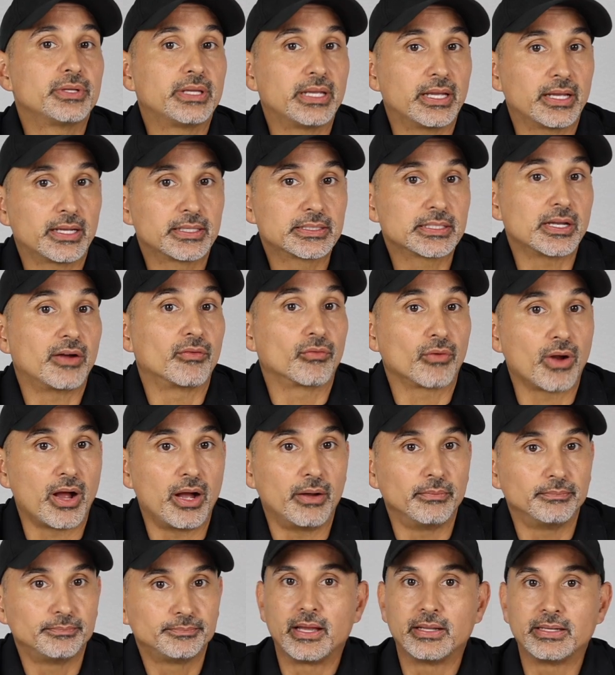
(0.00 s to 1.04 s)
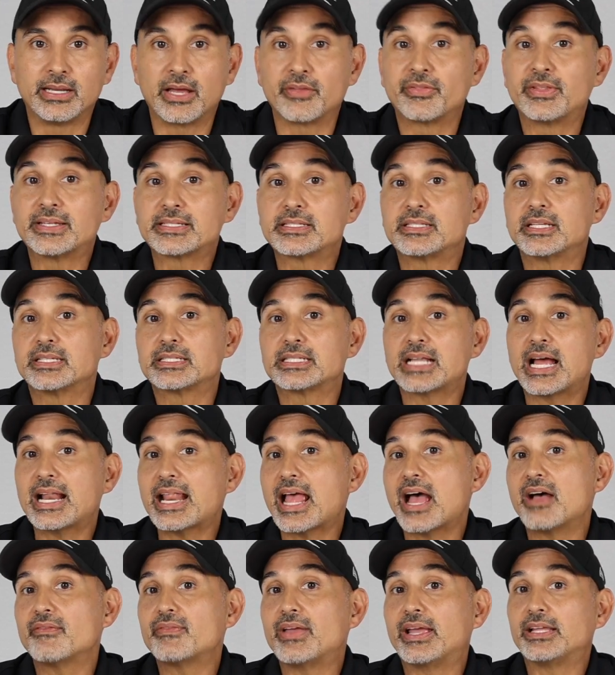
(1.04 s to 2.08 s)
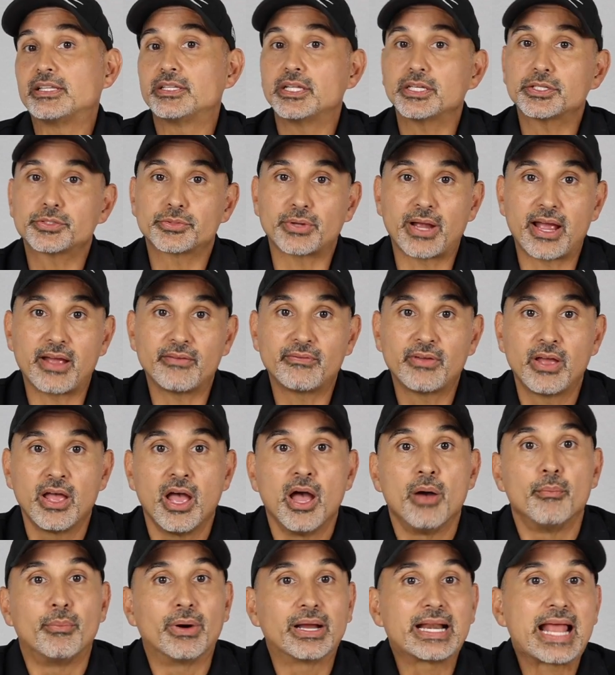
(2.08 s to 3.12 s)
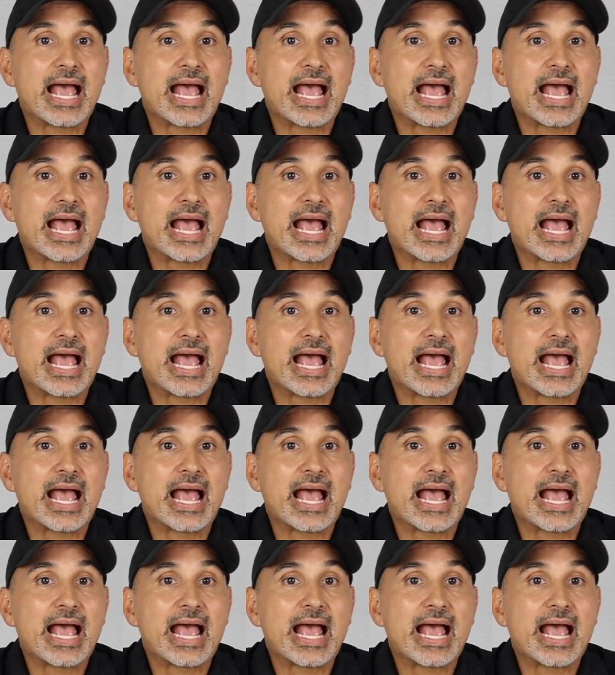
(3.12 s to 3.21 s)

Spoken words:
gigs of ROM. Now this does not have a disk drive, but